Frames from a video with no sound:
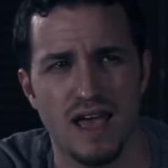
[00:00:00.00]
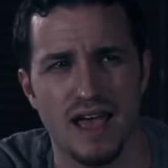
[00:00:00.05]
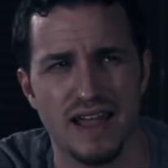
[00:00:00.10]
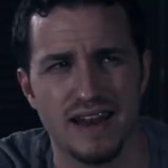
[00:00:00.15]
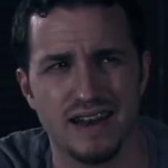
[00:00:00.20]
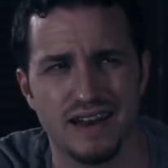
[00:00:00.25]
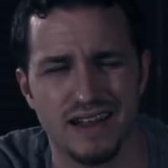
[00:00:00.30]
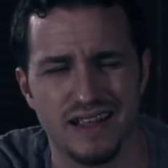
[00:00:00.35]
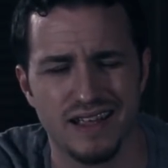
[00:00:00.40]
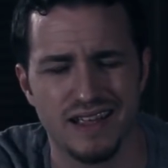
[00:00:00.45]

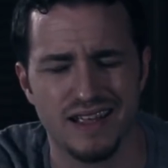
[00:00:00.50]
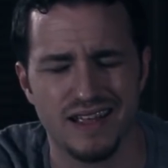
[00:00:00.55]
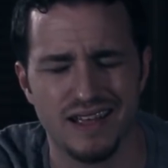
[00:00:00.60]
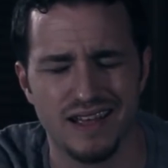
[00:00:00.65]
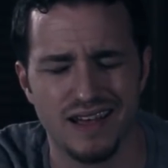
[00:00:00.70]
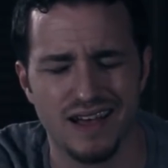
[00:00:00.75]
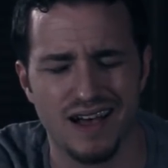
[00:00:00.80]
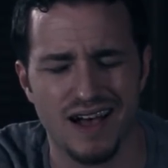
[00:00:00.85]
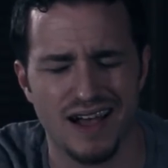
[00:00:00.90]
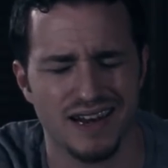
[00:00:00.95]
And
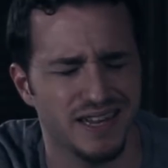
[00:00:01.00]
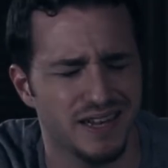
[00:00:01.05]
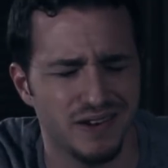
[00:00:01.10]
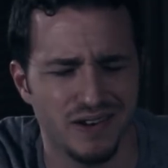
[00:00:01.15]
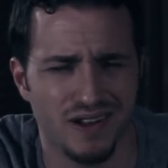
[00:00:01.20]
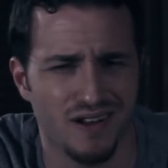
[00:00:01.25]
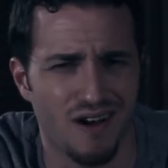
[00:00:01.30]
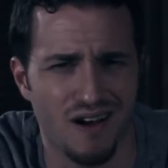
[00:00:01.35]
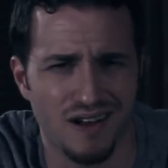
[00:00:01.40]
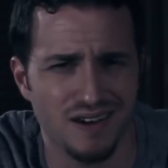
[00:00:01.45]
I
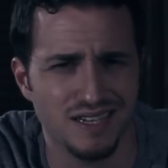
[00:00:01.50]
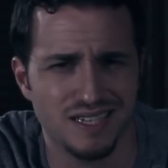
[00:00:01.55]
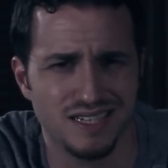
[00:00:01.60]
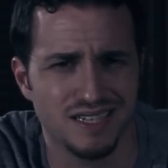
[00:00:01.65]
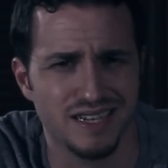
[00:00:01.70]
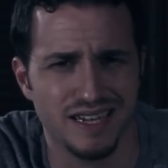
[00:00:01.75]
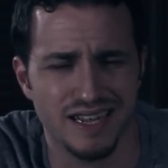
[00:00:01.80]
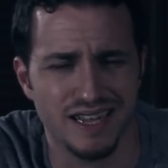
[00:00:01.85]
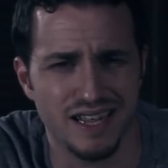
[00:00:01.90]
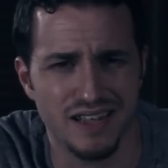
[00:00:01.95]
didn't
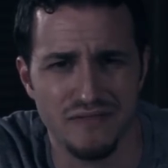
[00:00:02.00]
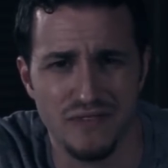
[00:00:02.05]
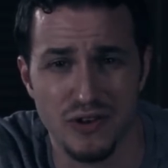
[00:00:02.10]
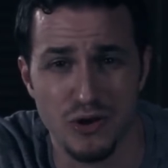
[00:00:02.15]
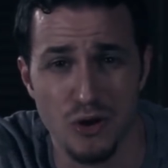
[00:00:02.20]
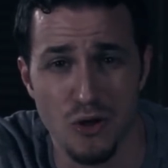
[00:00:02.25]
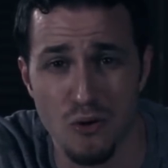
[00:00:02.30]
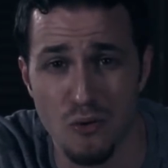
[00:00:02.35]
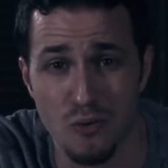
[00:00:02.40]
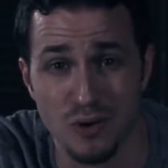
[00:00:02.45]
honestly
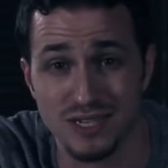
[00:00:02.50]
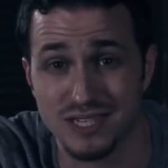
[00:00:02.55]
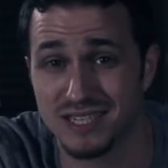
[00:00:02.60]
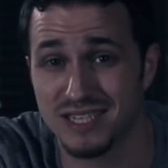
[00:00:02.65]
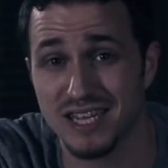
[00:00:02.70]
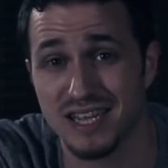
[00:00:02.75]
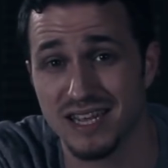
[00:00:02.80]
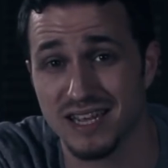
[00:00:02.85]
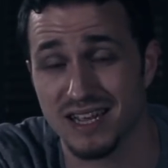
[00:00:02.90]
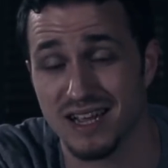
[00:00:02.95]
even know what
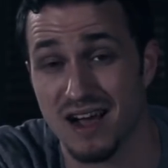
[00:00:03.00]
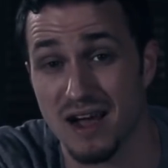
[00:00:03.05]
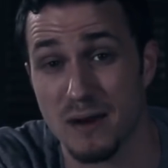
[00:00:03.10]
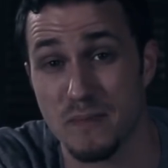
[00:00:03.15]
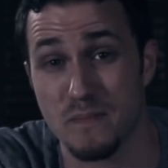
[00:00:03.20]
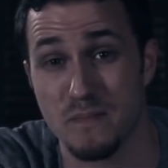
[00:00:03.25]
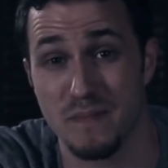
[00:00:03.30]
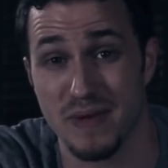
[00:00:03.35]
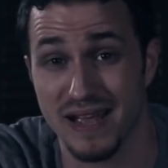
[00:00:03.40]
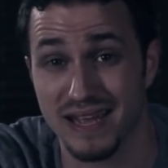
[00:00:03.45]
seeking
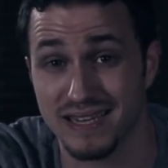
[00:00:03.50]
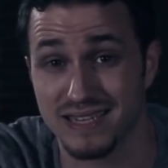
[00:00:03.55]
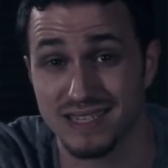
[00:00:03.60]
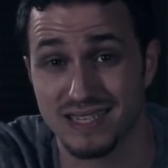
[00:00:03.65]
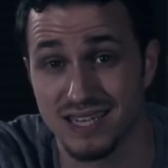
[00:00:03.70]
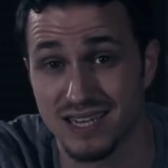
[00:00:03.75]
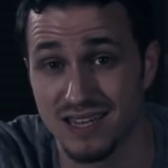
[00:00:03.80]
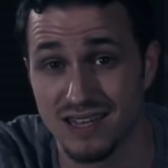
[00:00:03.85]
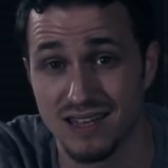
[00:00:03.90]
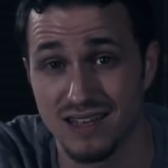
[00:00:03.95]
God
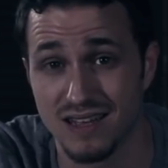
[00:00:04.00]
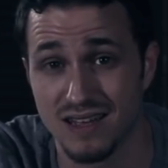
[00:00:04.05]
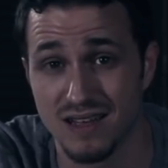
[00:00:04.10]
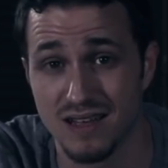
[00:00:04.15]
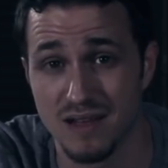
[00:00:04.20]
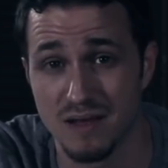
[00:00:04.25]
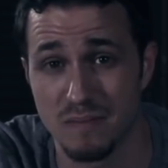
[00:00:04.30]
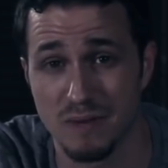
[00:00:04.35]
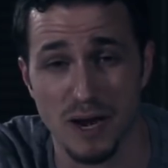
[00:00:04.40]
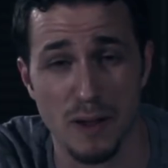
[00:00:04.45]
meant,
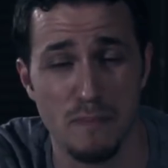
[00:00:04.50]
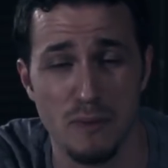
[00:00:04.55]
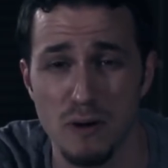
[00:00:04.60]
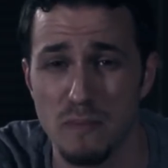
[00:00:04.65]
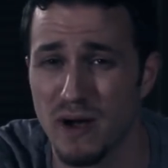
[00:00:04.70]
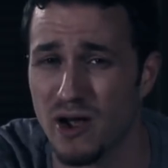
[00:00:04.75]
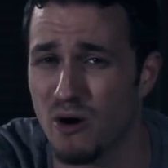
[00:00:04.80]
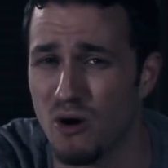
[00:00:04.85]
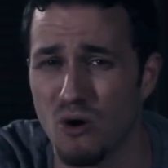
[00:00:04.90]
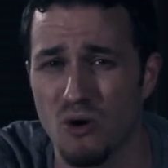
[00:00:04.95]
but I
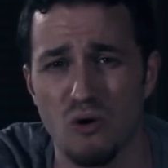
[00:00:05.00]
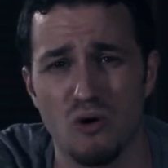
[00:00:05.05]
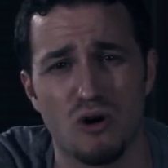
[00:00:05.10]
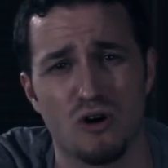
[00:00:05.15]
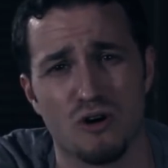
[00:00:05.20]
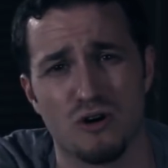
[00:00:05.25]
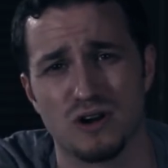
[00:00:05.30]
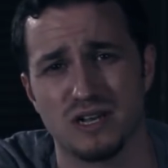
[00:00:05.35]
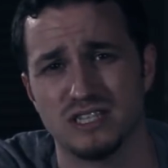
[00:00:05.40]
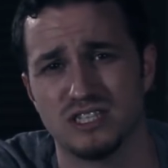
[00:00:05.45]
put my whole
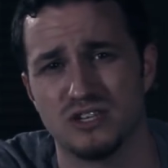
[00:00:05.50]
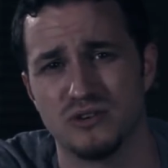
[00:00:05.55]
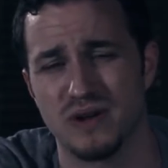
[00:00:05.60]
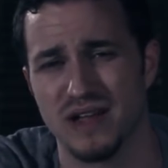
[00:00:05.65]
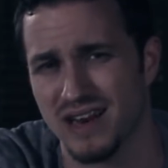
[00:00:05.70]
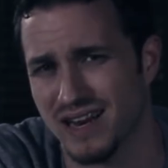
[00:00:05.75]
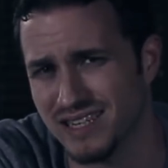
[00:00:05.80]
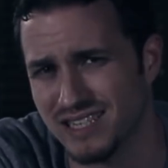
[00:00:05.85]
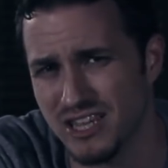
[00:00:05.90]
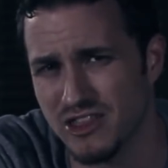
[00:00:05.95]
heart into
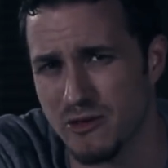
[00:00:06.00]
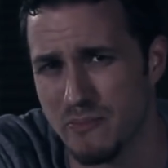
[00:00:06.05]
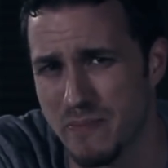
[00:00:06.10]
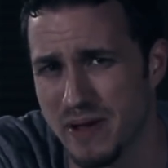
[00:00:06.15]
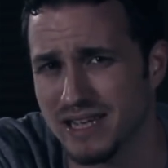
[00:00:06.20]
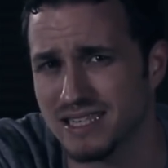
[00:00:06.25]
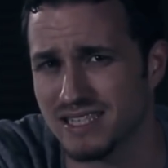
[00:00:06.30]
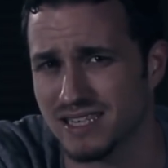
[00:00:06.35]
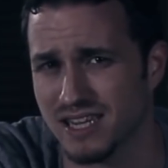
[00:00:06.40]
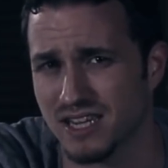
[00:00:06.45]
it and I did the
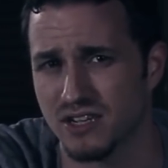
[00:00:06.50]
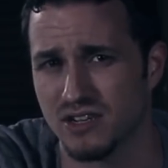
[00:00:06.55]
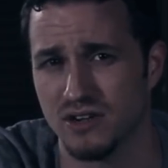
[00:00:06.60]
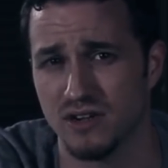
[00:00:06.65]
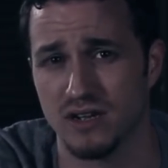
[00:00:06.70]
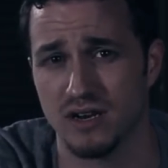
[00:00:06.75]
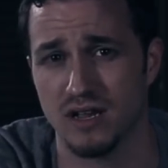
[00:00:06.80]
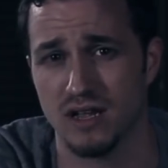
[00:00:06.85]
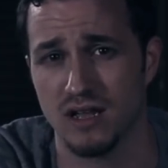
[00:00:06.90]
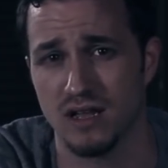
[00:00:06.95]
best I
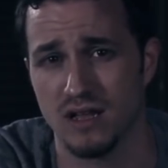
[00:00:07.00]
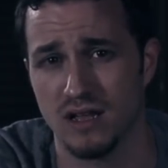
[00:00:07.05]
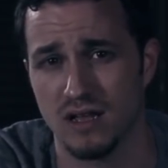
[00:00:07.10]
could.